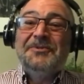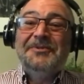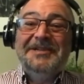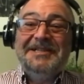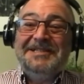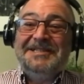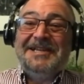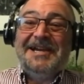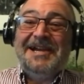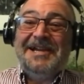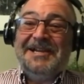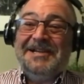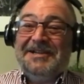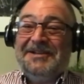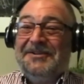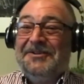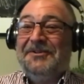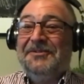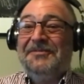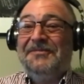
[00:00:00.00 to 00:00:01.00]

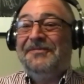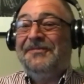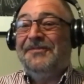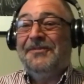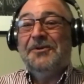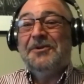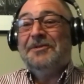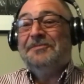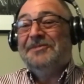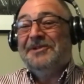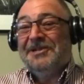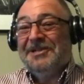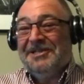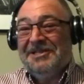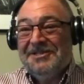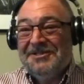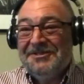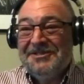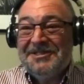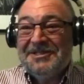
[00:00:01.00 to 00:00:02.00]
retired old former
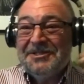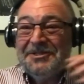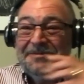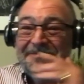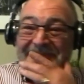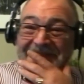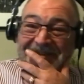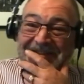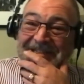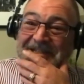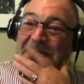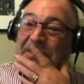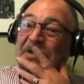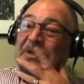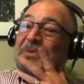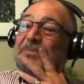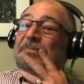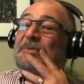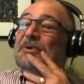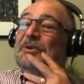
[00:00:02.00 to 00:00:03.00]
YouTuber, you know,
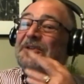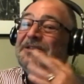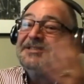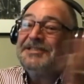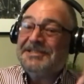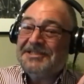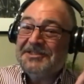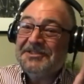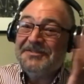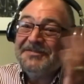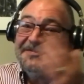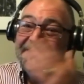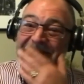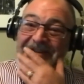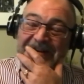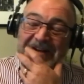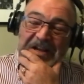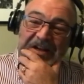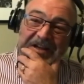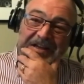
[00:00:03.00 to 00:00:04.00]
who pours
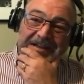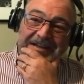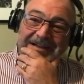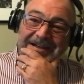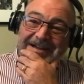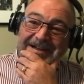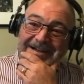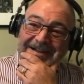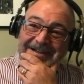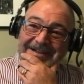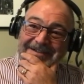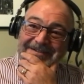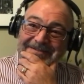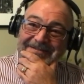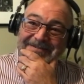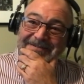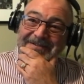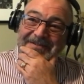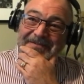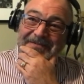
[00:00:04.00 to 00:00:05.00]
silver. Uh,
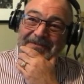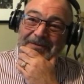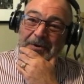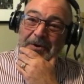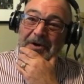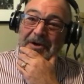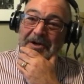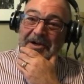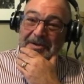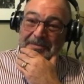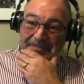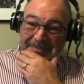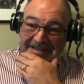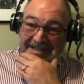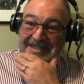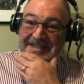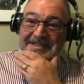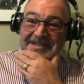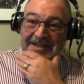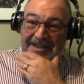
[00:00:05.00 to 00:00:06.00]
for a
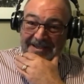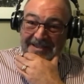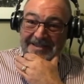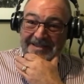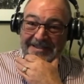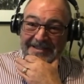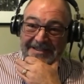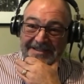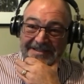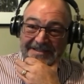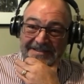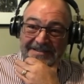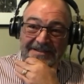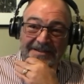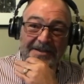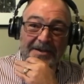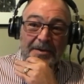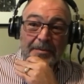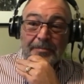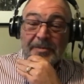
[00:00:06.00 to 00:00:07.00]
piece like this,
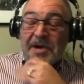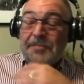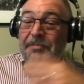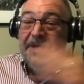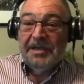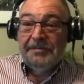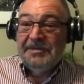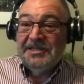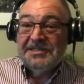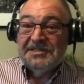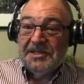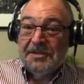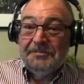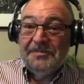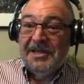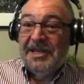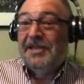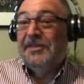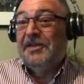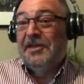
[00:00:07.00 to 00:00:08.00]
but maybe
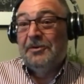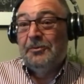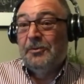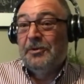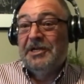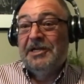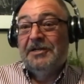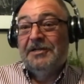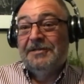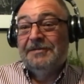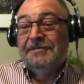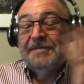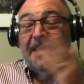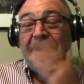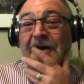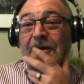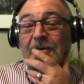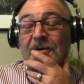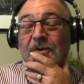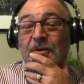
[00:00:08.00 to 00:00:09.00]
someday they will.
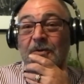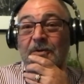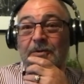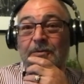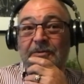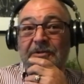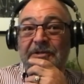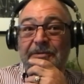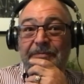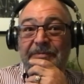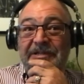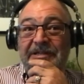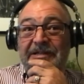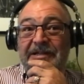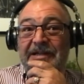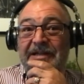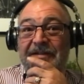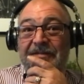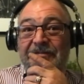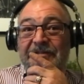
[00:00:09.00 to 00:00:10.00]
How cool would it be
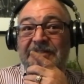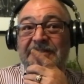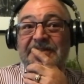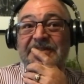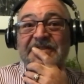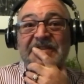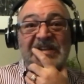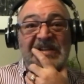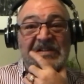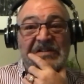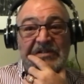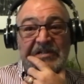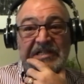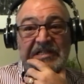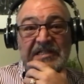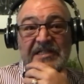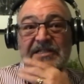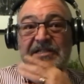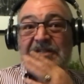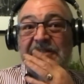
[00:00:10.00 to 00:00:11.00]
to have a
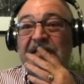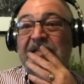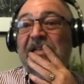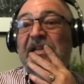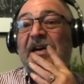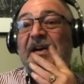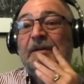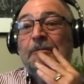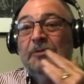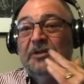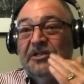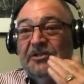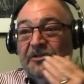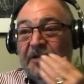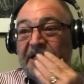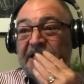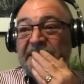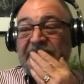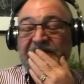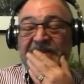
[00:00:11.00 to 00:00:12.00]
series? And in God We
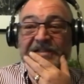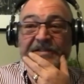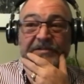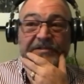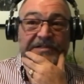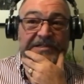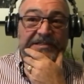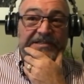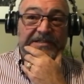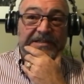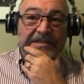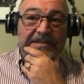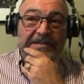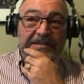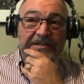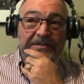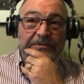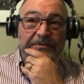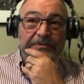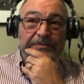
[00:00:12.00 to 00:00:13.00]
Trust series, I
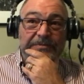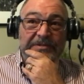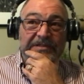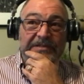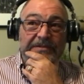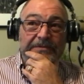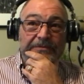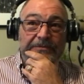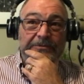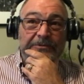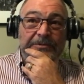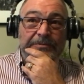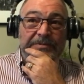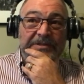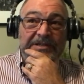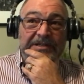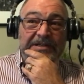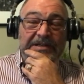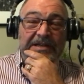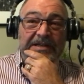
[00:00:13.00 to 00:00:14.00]
think would be would
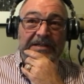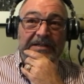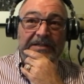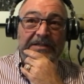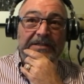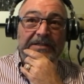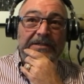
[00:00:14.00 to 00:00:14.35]
be neat